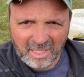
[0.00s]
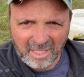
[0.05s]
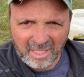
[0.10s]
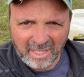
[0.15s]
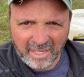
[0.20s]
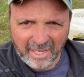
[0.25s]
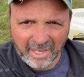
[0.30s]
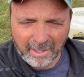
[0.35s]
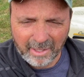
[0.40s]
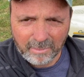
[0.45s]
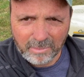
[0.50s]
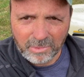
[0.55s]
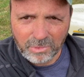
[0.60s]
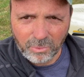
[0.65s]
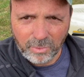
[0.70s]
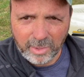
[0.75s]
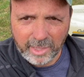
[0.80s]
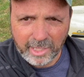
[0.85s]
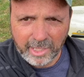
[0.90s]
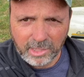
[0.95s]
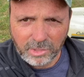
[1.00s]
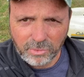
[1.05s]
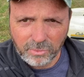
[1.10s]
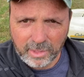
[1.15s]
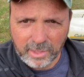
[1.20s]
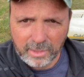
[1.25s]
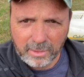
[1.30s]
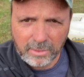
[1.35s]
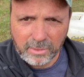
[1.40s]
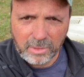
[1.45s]
Yep, 20-inch
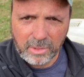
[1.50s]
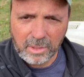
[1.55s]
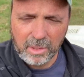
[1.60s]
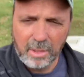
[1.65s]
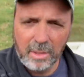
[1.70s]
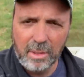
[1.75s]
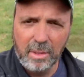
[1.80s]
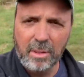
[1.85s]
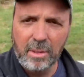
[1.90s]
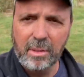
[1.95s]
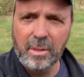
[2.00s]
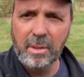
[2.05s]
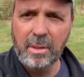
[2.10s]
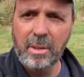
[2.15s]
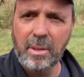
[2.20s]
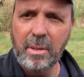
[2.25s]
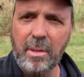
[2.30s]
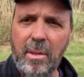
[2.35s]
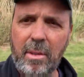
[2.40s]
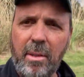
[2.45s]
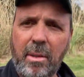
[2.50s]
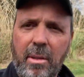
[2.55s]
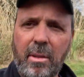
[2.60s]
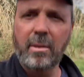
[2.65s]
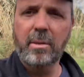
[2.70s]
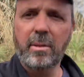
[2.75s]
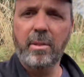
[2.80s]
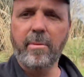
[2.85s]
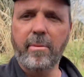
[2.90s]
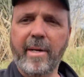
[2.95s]
wheels.
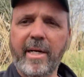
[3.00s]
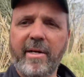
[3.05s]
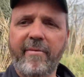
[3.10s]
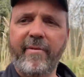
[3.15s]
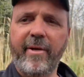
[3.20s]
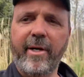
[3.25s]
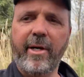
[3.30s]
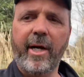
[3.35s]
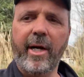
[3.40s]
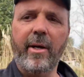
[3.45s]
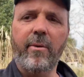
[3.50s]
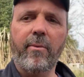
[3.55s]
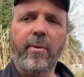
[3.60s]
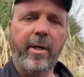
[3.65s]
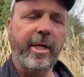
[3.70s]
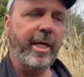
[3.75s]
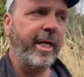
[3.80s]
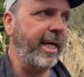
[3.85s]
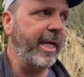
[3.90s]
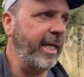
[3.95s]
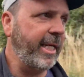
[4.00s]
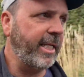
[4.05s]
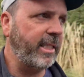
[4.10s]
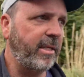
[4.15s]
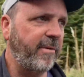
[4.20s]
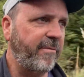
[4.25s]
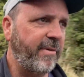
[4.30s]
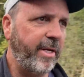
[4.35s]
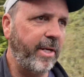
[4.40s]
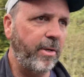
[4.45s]
So you're about to figure out what it is.
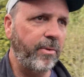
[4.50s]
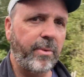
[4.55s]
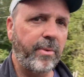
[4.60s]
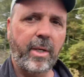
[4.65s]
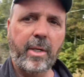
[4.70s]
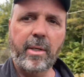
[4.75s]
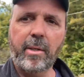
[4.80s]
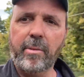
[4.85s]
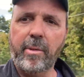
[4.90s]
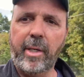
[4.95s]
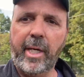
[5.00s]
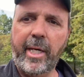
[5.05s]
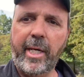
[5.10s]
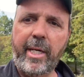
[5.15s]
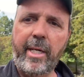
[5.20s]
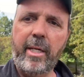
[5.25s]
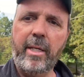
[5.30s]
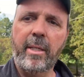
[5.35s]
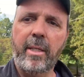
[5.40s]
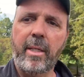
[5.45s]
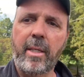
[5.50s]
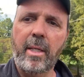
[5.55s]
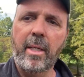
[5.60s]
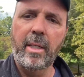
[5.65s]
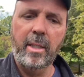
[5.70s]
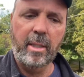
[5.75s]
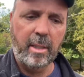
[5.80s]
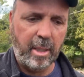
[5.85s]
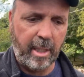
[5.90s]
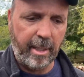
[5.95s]
If you don't already,
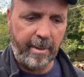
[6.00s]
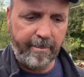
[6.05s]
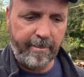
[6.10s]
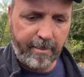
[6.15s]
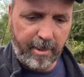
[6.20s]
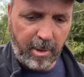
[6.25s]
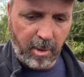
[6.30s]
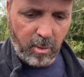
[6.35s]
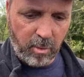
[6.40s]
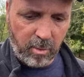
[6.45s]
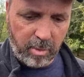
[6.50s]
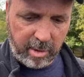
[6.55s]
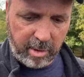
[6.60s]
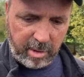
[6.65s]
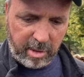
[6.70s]
I'm going